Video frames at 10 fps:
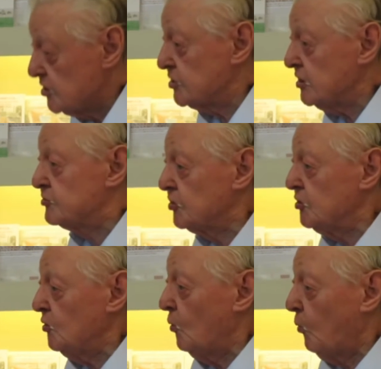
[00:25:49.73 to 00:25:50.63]
She
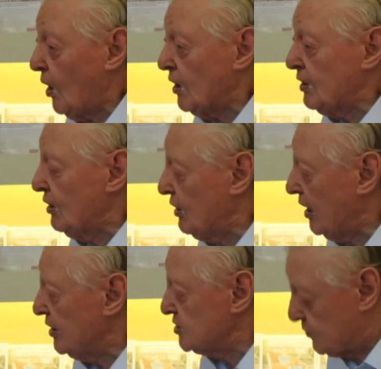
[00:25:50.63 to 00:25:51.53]
drew one
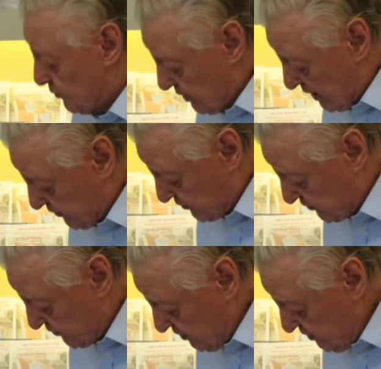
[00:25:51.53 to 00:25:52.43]
last breath.